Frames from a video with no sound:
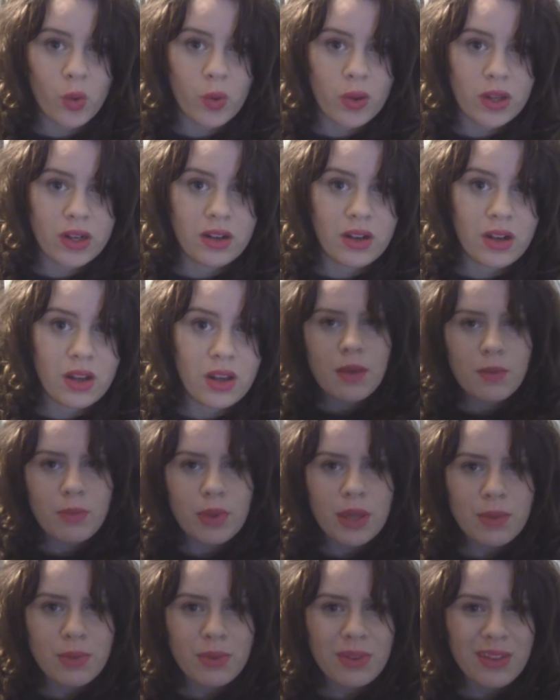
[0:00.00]
Owen.
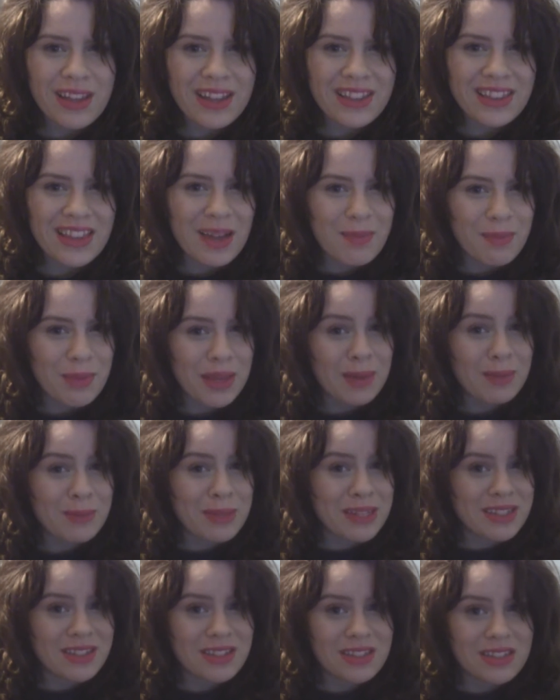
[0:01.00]
People like that make
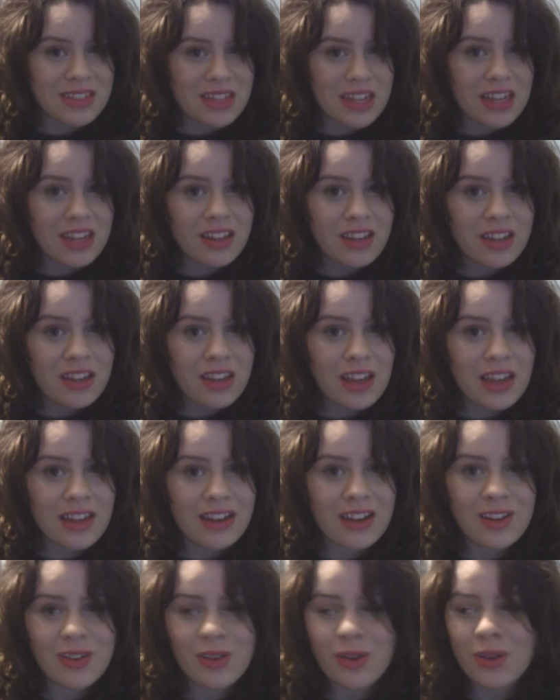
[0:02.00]
me sick,
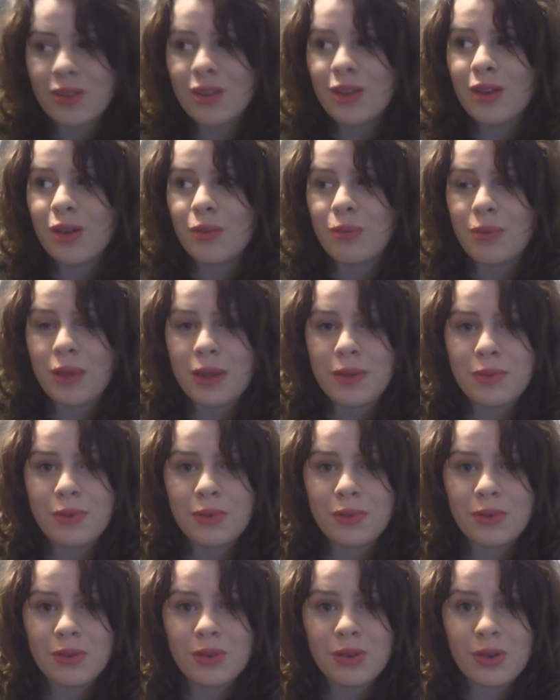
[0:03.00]
and I know there are
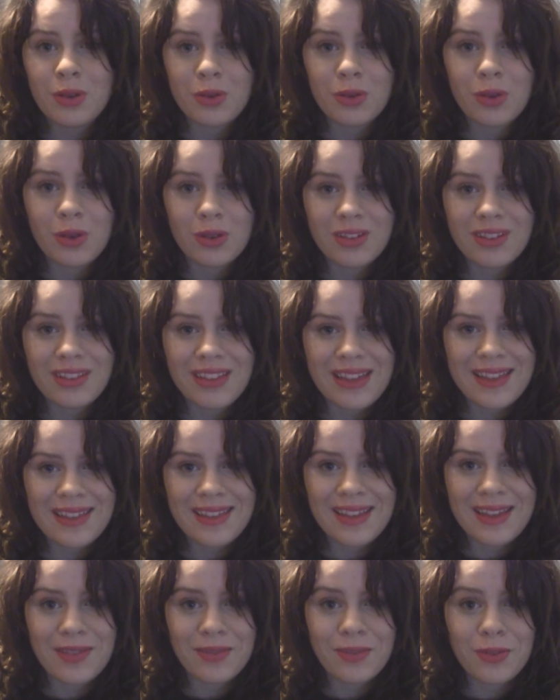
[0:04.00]
people who go to that
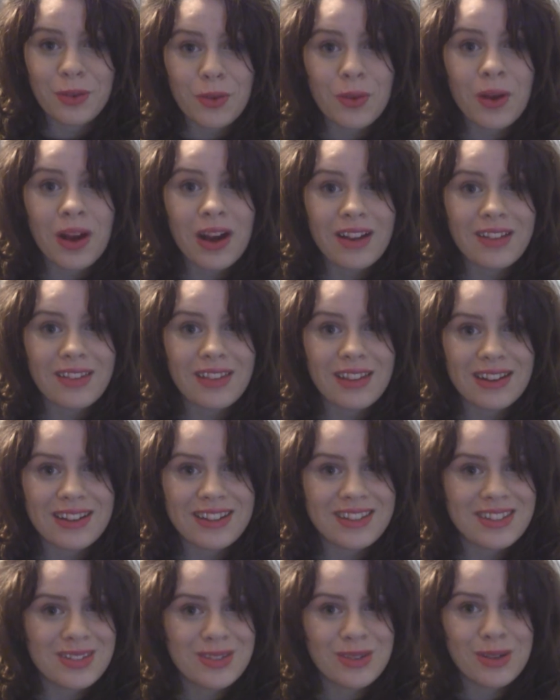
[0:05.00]
length who are that
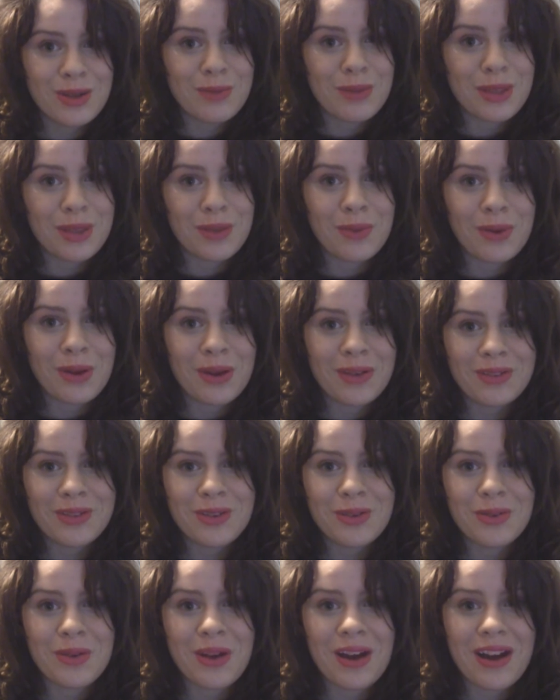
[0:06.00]
extreme in the world,
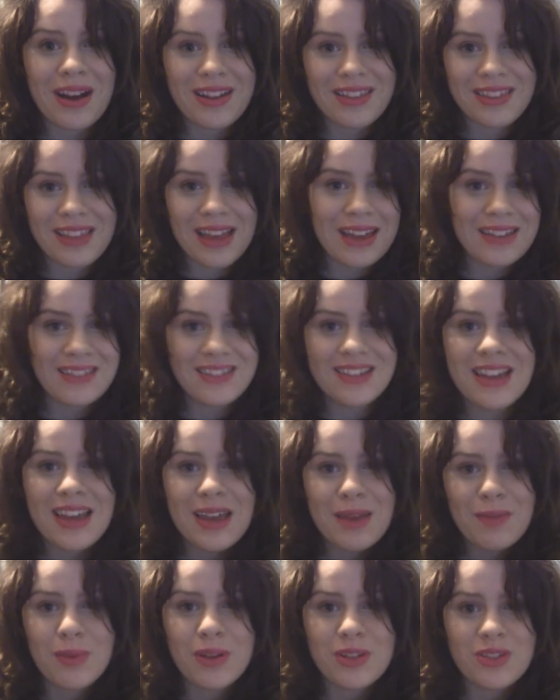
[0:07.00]
who are that
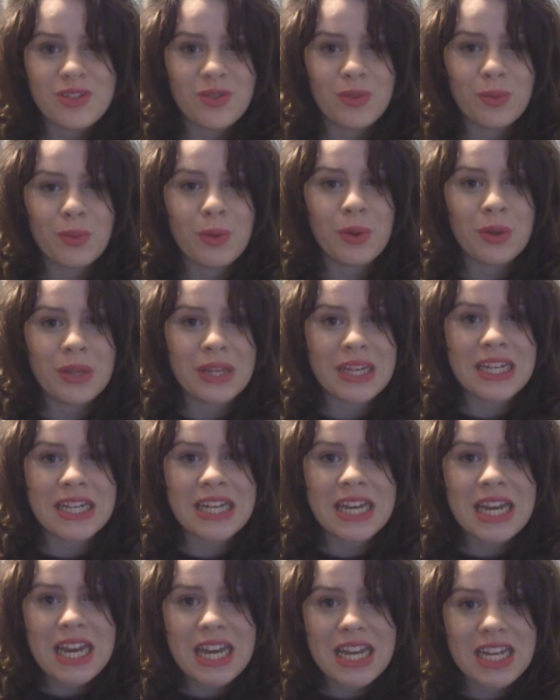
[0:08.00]
much of a bully
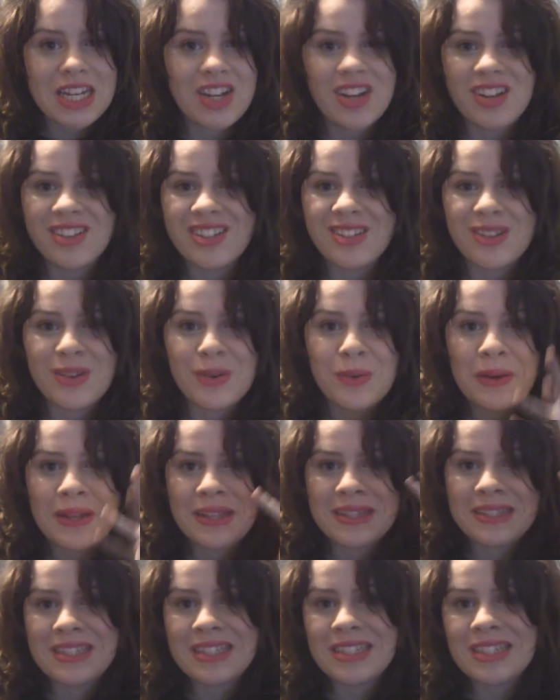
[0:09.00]
and arsehole
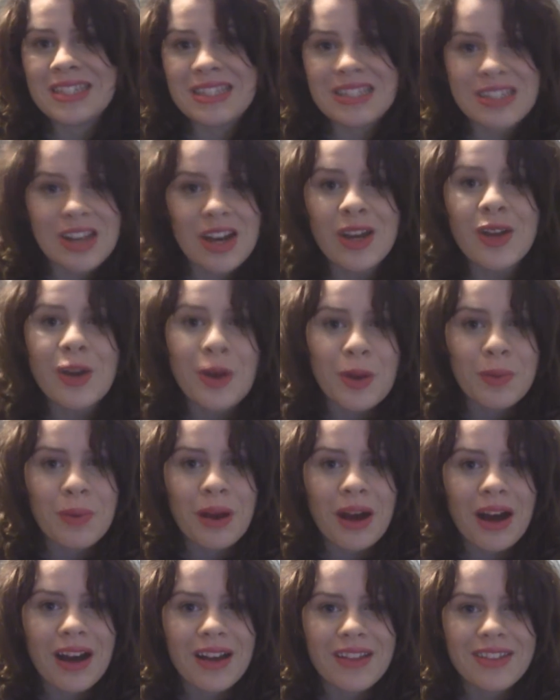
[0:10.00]
and
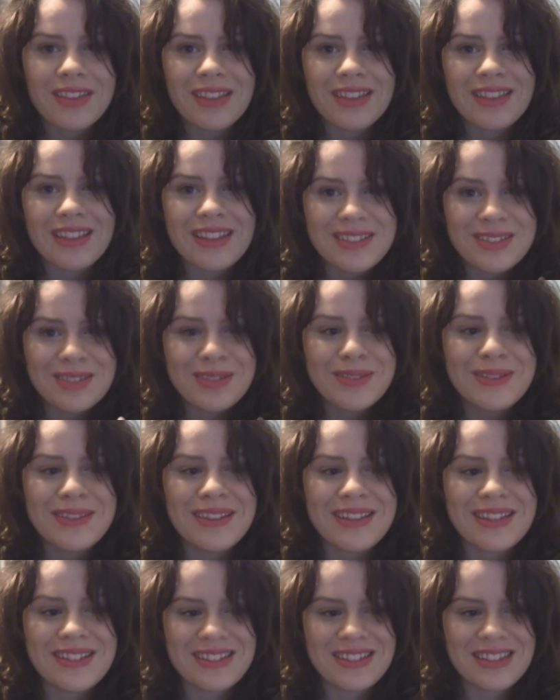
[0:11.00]
psychopath that they do
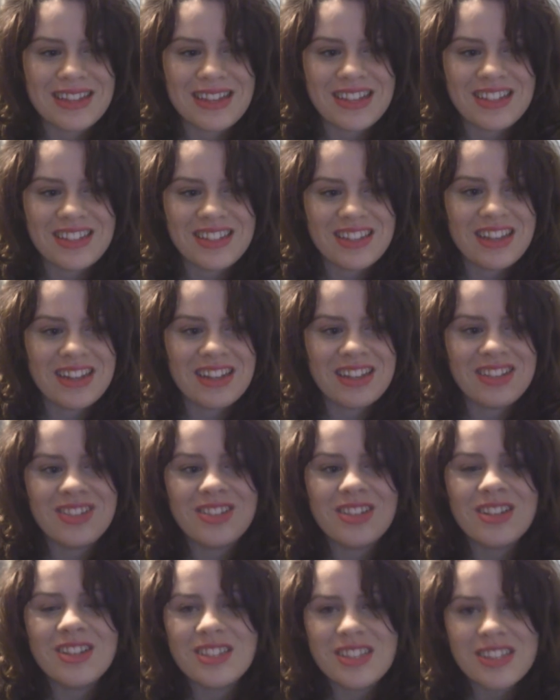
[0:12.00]
these things, and it
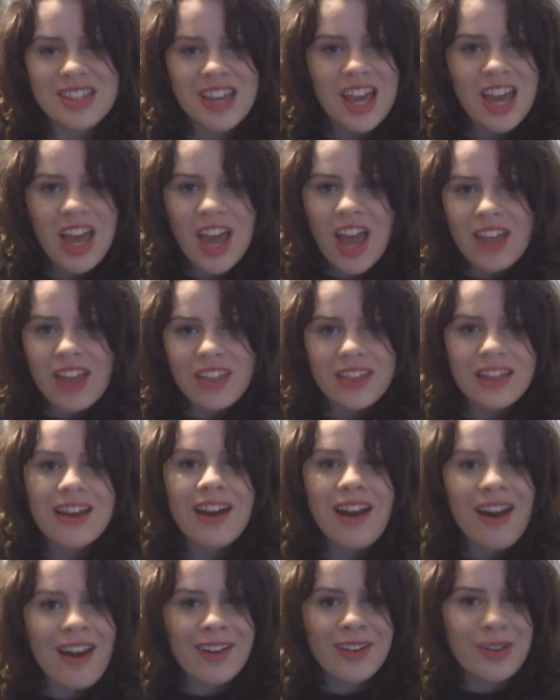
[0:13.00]
just,
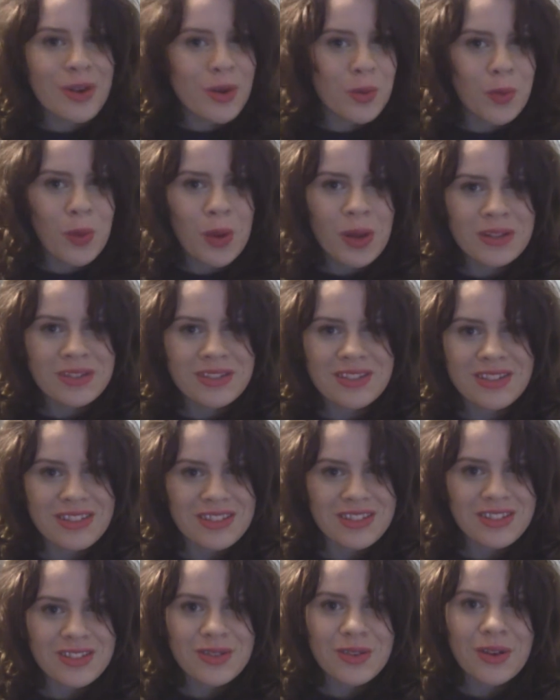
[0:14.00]
there are no words to
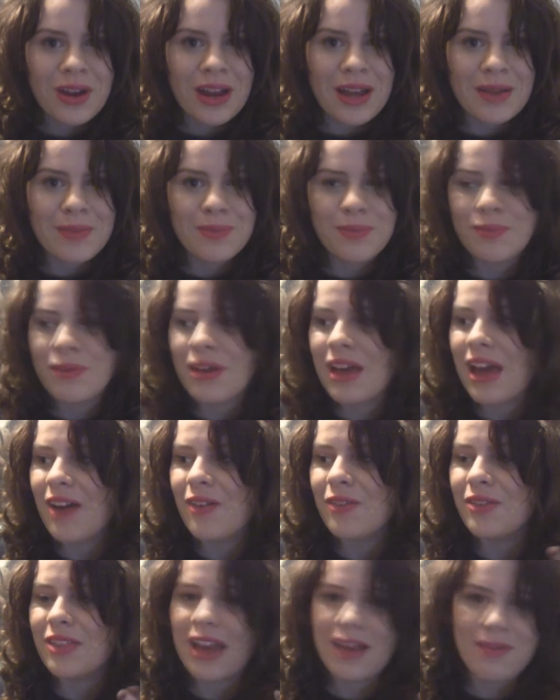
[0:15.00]
describe
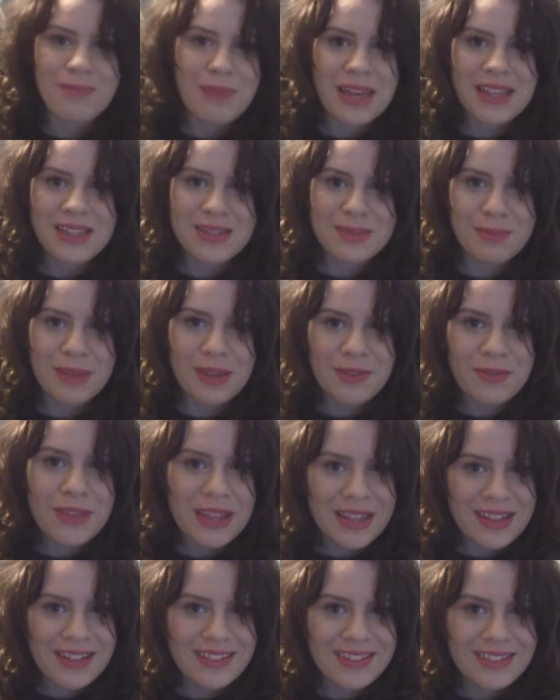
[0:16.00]
how that makes me
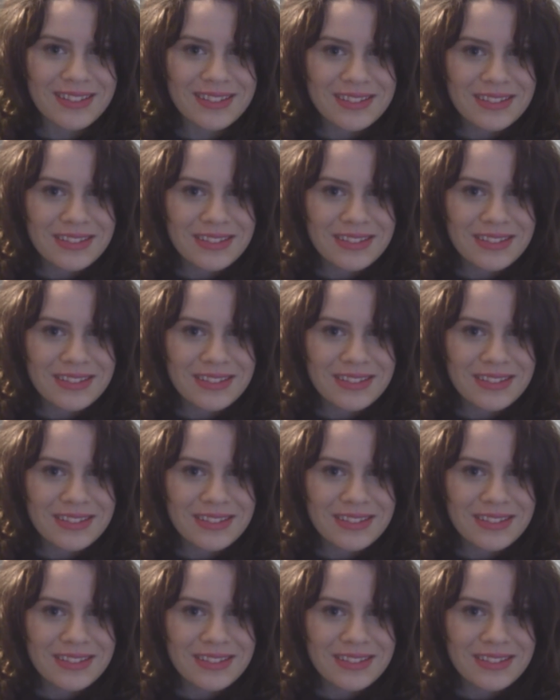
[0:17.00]
feel.